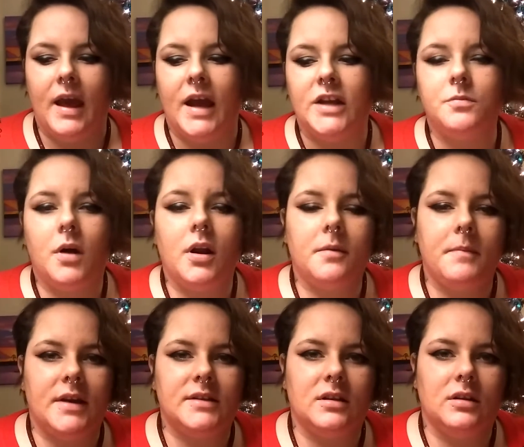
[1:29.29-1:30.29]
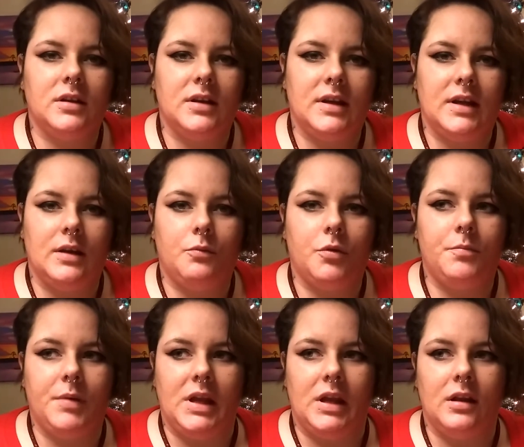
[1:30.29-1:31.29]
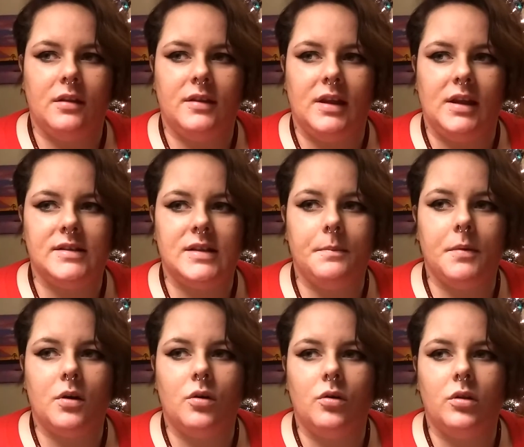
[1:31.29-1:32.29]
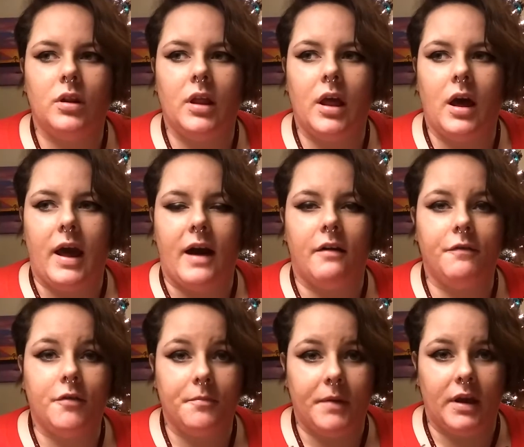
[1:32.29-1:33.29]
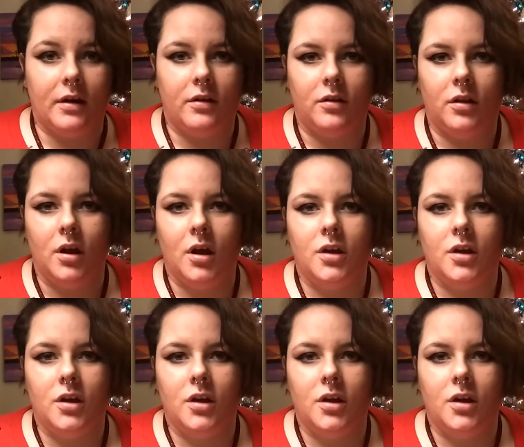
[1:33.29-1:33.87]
Hegemonic masculinity would be the typical alpha male,